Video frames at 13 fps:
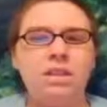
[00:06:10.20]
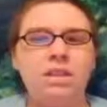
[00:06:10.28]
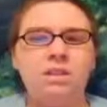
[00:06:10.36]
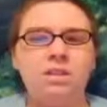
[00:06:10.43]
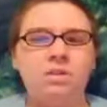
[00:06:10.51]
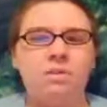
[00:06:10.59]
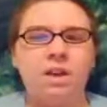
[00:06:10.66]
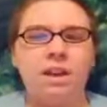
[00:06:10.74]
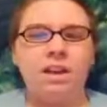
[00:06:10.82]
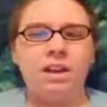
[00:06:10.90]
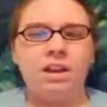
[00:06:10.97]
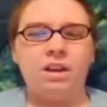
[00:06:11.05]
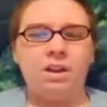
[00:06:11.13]
disease is
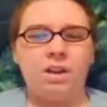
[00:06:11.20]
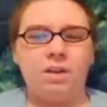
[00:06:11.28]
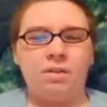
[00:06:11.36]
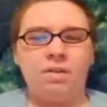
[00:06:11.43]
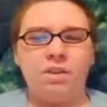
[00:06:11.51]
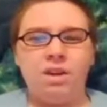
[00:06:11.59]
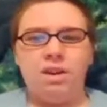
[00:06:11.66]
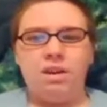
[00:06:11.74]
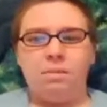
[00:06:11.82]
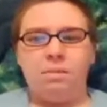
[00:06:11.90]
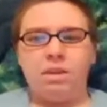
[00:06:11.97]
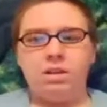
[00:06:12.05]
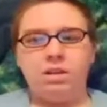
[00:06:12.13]
fairly unknown,
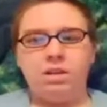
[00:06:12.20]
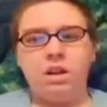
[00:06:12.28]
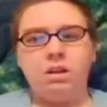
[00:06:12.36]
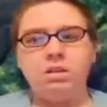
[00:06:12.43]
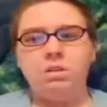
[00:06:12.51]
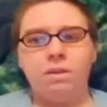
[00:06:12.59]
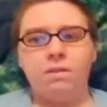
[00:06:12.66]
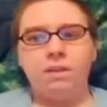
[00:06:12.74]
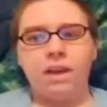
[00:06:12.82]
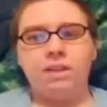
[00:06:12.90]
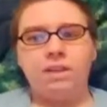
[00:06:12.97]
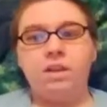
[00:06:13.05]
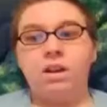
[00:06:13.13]
but the struggles we
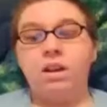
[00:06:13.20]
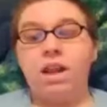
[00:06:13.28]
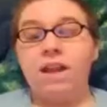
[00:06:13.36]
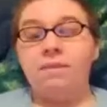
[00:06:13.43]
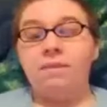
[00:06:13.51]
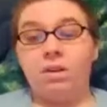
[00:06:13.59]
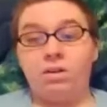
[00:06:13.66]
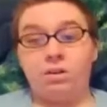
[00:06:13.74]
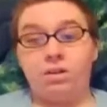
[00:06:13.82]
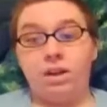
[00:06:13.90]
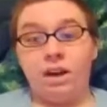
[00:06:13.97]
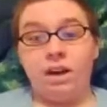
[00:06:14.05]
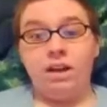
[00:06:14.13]
face are
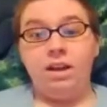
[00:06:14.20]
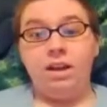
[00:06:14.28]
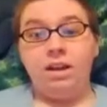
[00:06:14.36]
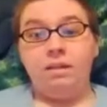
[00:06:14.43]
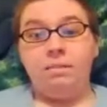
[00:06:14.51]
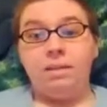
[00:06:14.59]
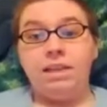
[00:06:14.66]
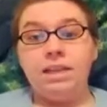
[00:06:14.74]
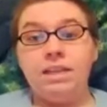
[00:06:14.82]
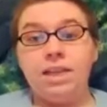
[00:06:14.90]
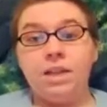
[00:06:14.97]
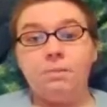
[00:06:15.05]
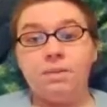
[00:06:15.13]
life-altering.
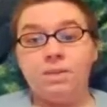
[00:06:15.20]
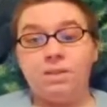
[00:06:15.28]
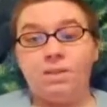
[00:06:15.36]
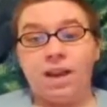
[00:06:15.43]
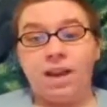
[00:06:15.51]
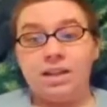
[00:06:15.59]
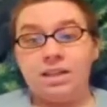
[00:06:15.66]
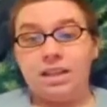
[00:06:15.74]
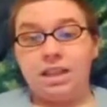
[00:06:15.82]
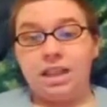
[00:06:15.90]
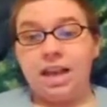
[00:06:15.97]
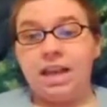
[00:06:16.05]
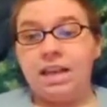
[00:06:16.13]
Please help us find
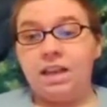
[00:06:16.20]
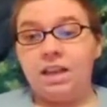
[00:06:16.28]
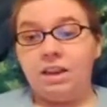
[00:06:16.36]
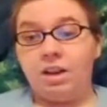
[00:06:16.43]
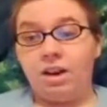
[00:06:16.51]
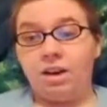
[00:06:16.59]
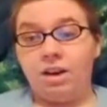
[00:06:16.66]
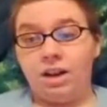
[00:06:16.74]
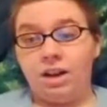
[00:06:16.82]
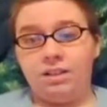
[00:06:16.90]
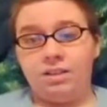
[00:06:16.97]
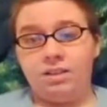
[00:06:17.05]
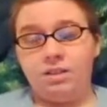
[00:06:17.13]
the light in the
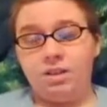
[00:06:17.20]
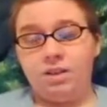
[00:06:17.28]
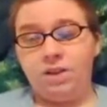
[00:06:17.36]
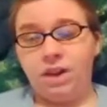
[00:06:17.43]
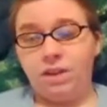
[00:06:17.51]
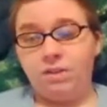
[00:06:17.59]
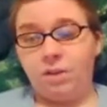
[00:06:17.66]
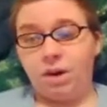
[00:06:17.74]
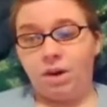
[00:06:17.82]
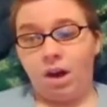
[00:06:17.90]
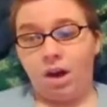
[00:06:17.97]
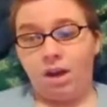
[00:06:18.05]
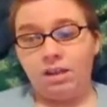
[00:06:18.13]
darkness and donate to our
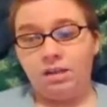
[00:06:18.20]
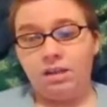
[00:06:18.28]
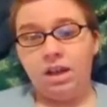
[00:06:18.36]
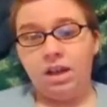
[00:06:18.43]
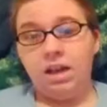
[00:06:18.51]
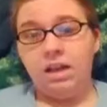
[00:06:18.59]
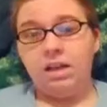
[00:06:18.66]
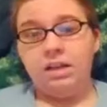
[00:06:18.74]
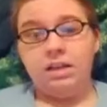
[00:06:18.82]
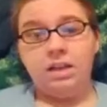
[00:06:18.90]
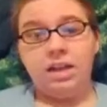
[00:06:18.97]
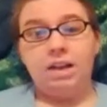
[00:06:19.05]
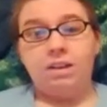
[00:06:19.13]
cause.
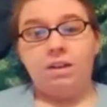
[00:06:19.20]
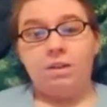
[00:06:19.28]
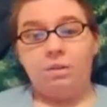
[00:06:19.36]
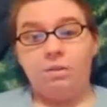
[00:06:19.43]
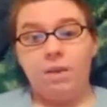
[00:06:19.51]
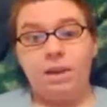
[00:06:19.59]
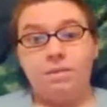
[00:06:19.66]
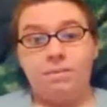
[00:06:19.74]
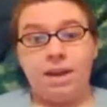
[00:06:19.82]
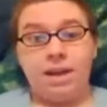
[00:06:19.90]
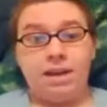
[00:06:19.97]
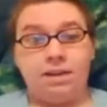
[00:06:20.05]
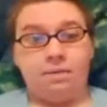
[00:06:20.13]
Together, we can
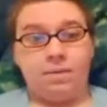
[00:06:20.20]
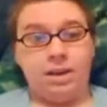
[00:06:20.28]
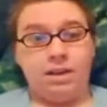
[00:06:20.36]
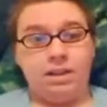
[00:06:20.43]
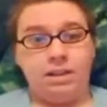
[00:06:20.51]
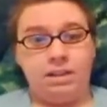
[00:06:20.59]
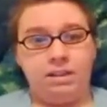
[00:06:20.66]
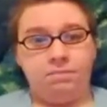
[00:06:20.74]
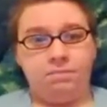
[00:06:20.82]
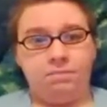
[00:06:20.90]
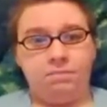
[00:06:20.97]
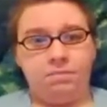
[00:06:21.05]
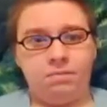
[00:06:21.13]
make a difference.